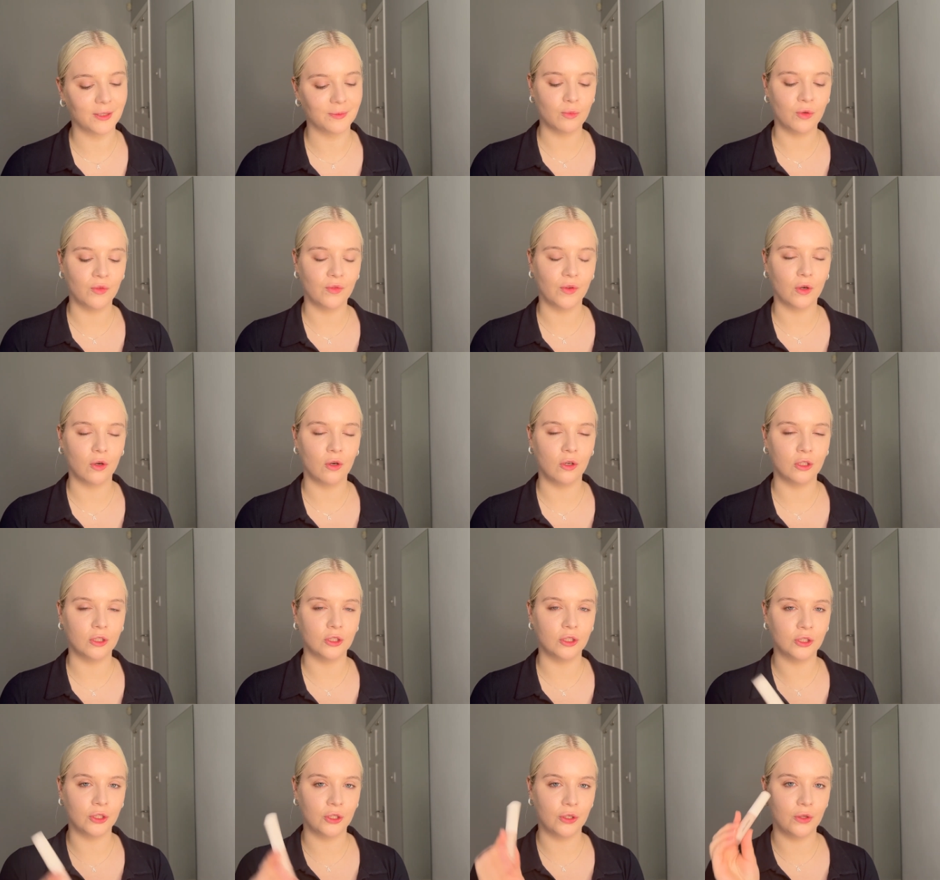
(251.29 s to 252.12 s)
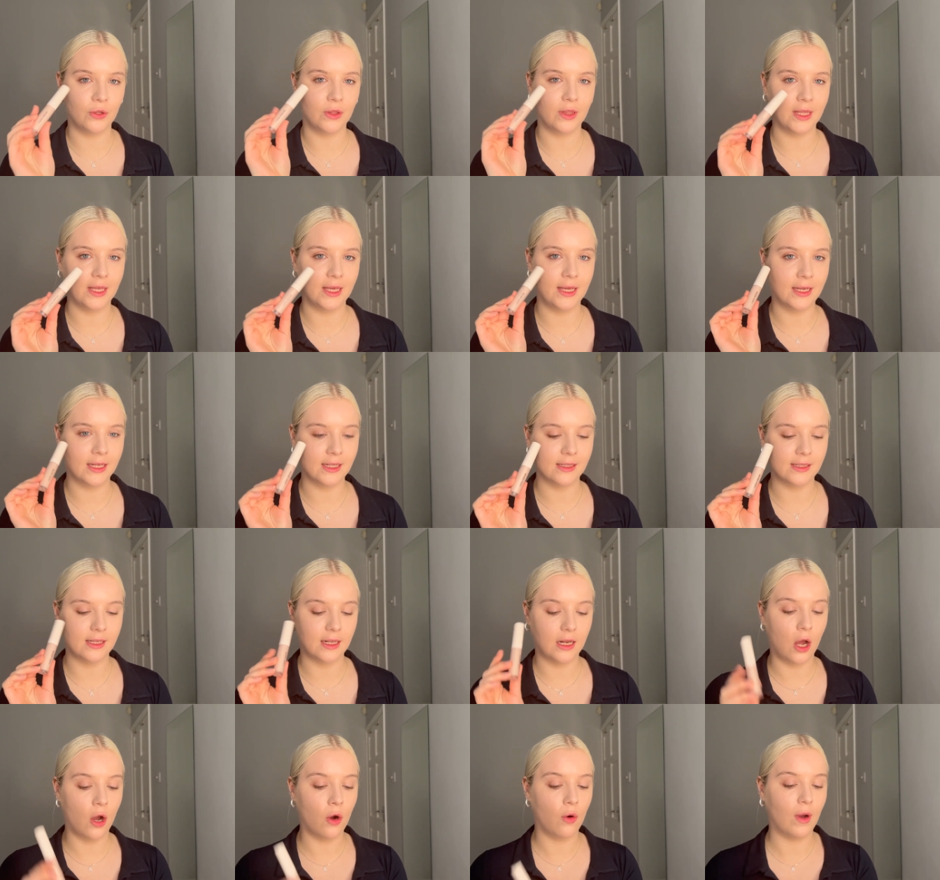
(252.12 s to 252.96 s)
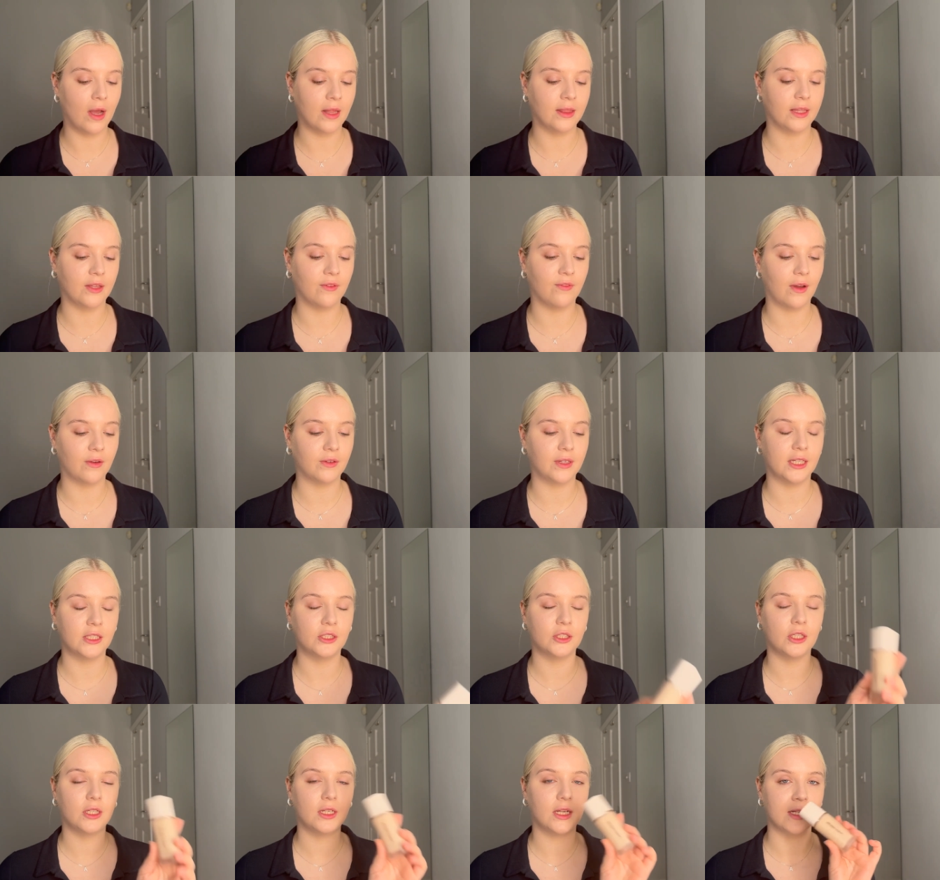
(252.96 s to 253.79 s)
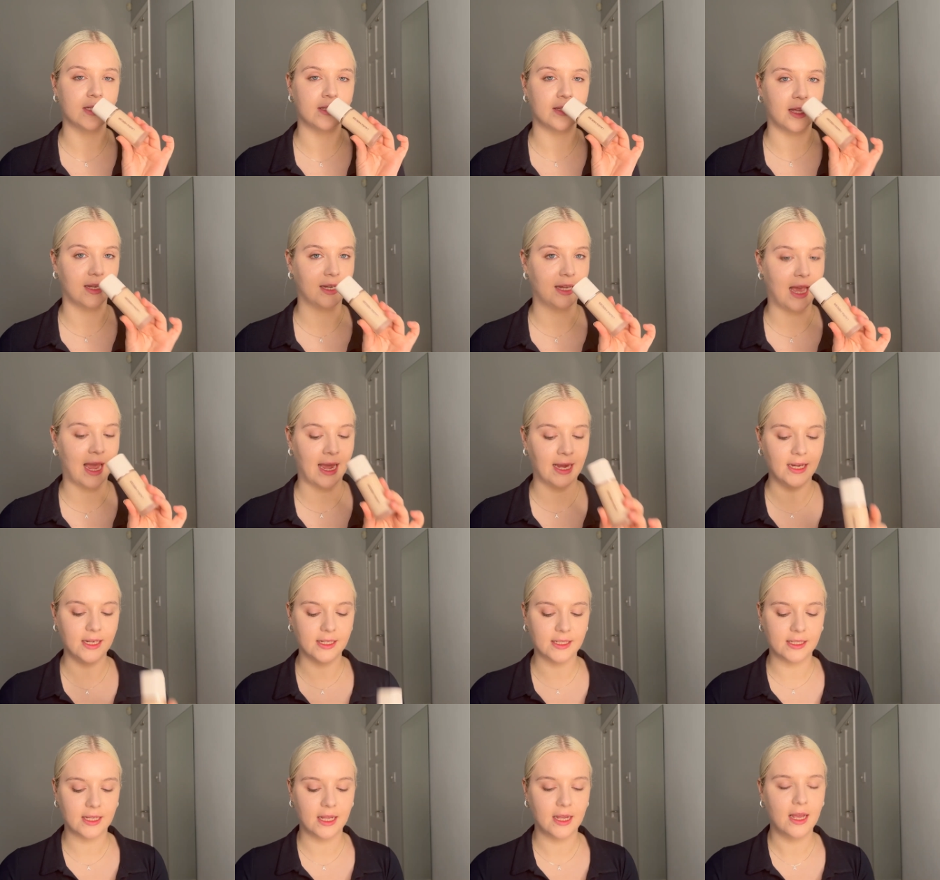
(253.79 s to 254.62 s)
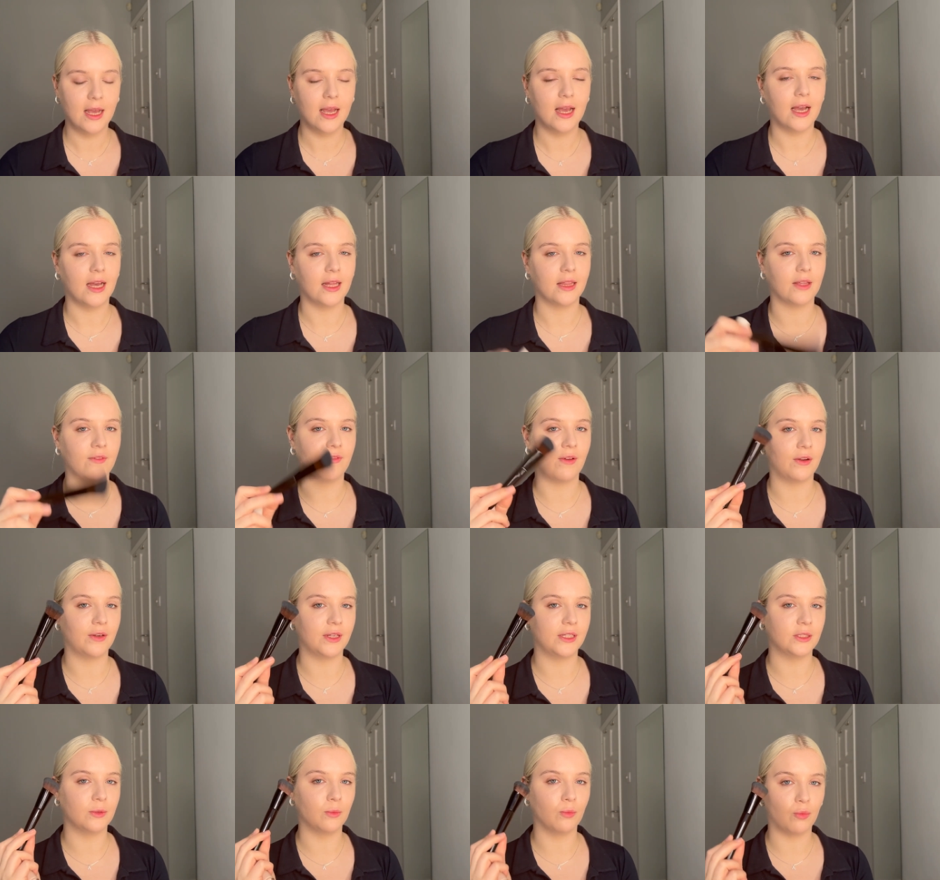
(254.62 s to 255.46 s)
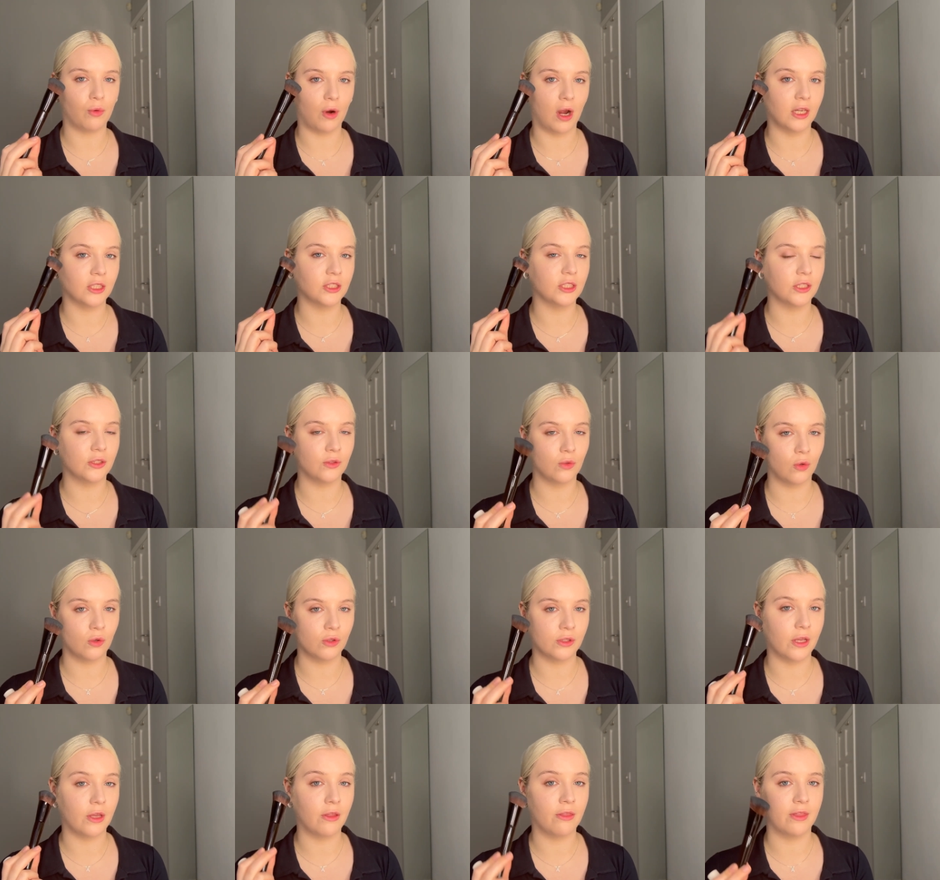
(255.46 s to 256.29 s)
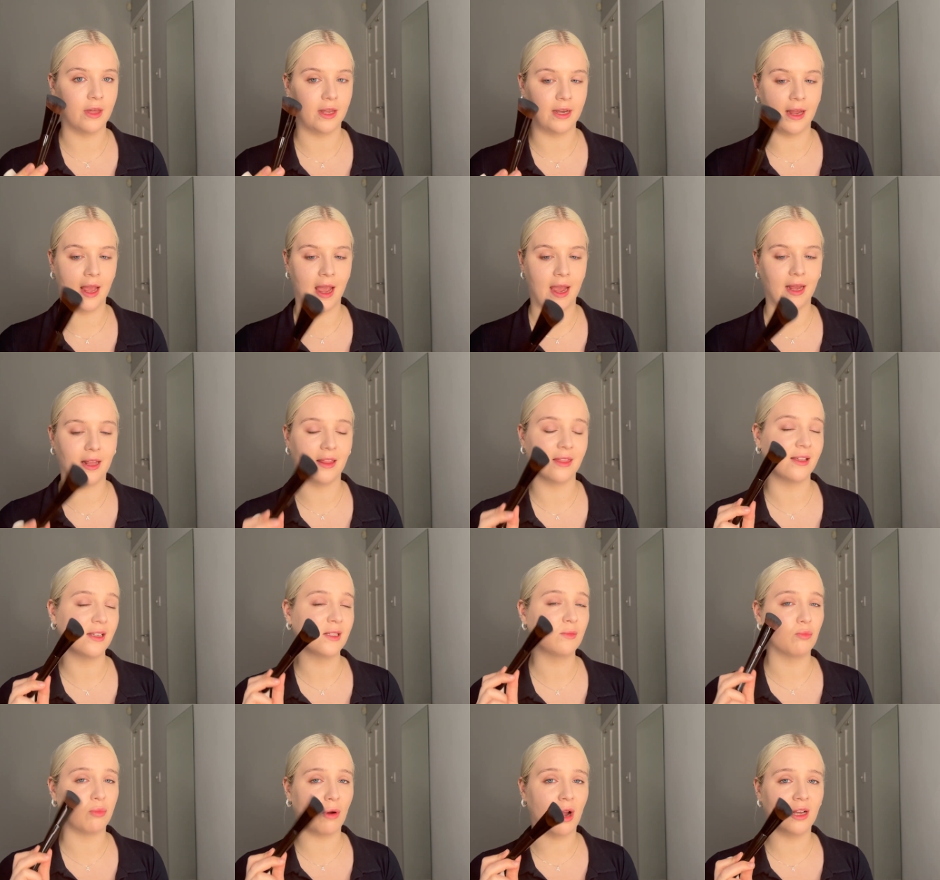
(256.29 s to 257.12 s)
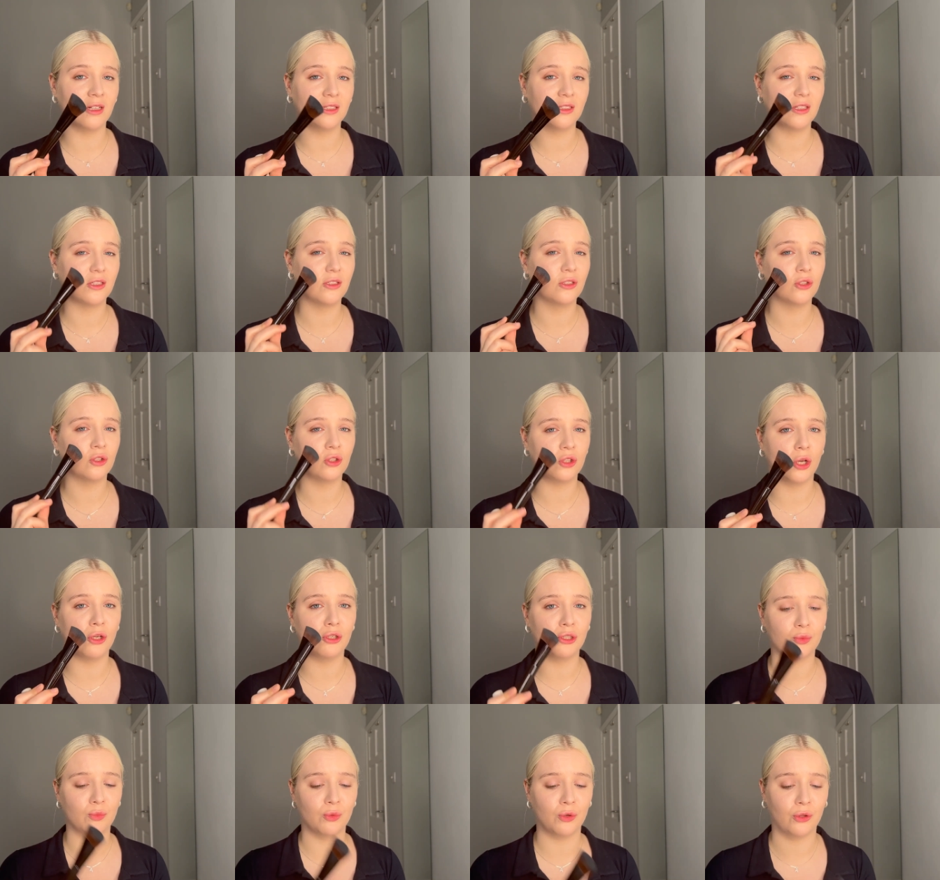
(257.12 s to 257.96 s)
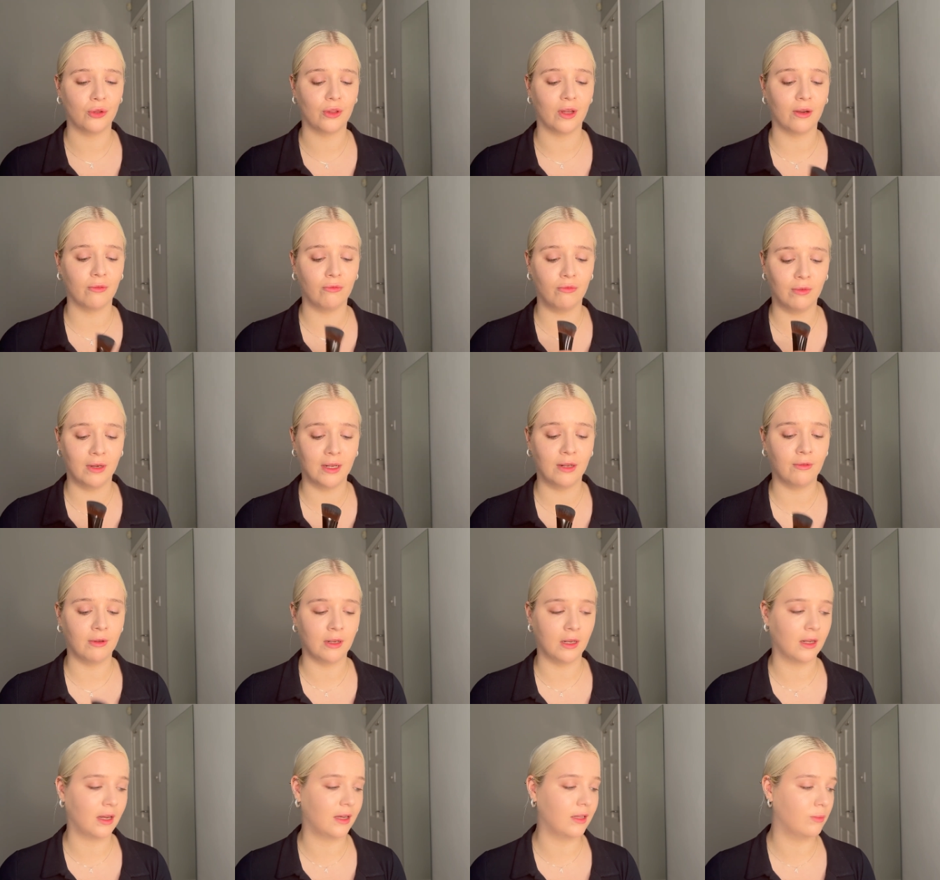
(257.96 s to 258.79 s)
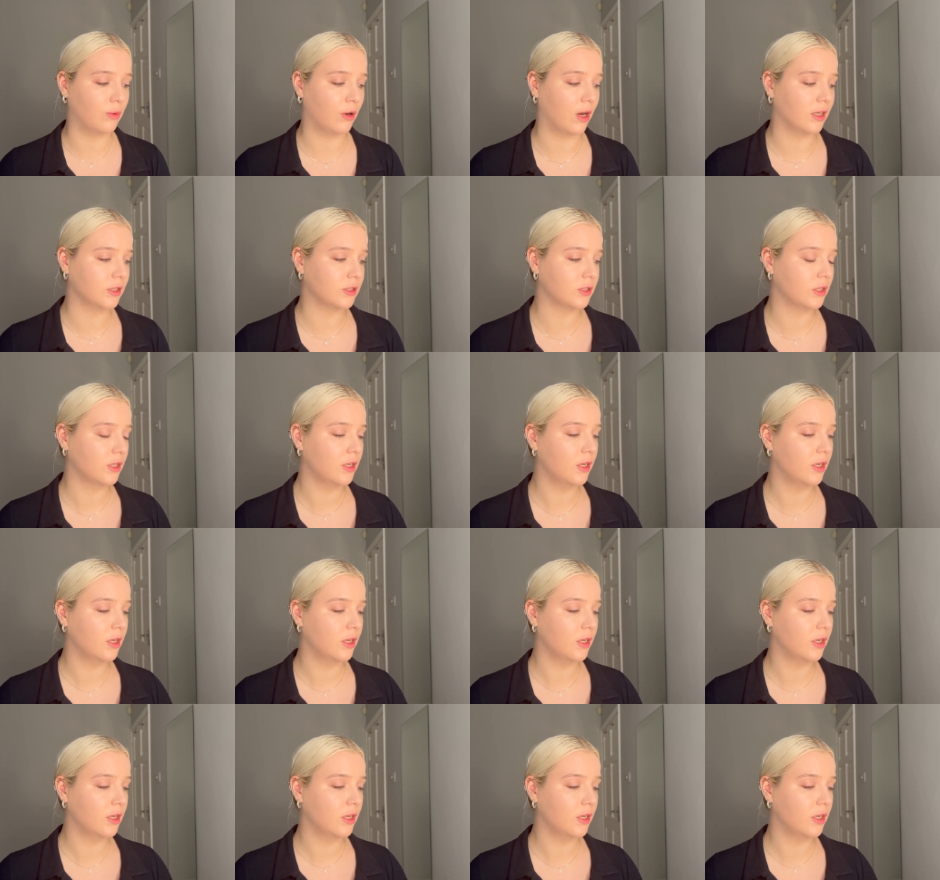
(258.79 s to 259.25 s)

Moving on to the concealer. Oh, and the foundation is 38 and the foundation brush is also 38. This brush, so smooth. I really, really like the brush.